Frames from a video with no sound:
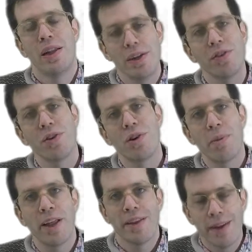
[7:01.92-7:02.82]
Let's talk
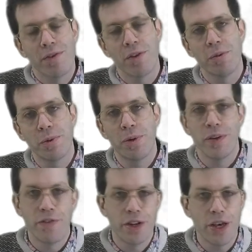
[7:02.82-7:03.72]
about the difference
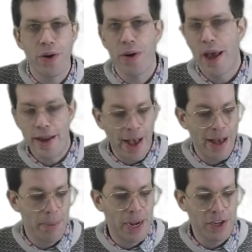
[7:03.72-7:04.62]
between video and
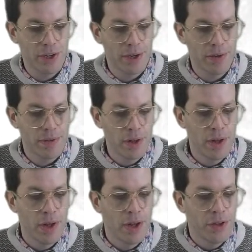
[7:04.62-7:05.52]
animation.
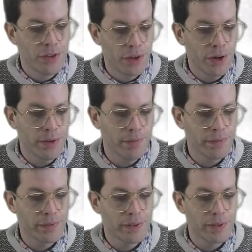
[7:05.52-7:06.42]
So
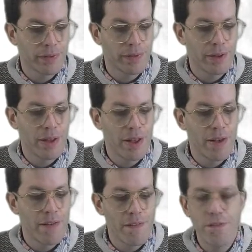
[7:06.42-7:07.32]

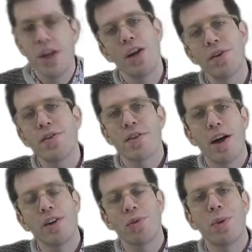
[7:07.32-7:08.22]
video
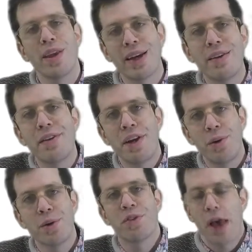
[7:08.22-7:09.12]
starts with a
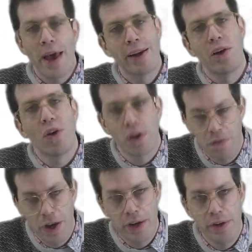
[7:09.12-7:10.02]
continuous analog
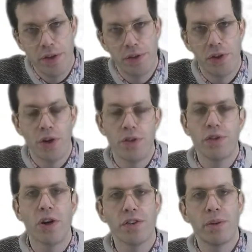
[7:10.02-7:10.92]
event. So
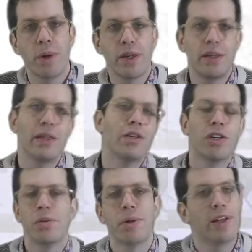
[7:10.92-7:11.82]
you've got someone
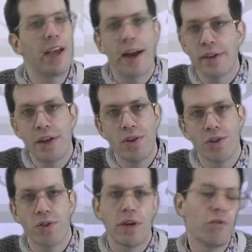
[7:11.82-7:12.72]
legitimately acting
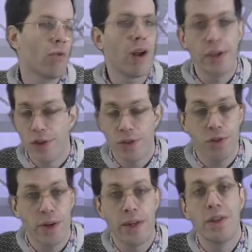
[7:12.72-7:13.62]
on screen, running on
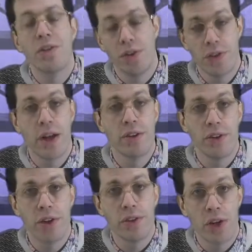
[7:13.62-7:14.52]
screen. Let's use that
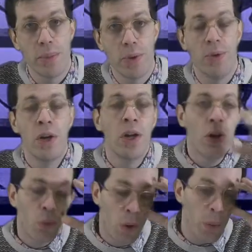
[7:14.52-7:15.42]
as an example.
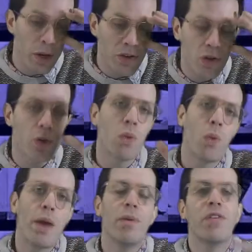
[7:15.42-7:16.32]
What we do
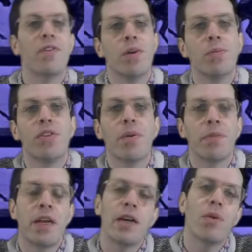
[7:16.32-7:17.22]
when we film
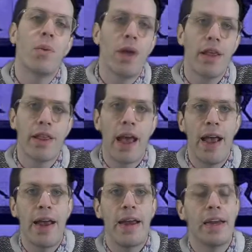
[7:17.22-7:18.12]
something with
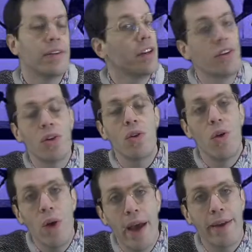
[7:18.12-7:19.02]
a digital
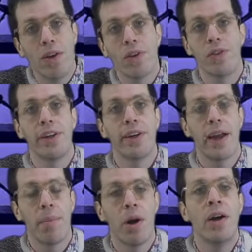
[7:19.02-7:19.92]
or analog video
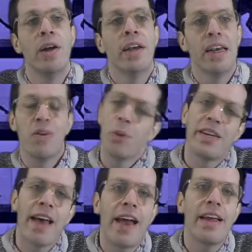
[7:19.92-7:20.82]
camera is
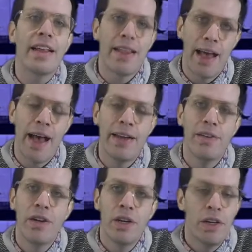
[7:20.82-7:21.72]
we take that
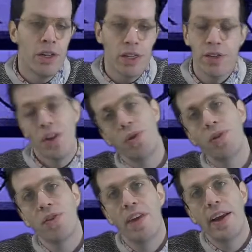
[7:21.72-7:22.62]

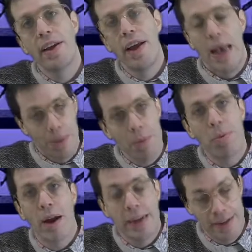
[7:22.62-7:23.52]
continuous event and we
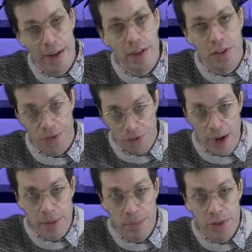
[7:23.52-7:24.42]
break it down into
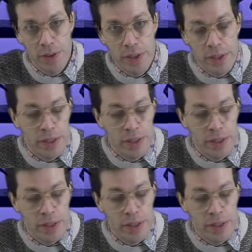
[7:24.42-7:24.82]
frames.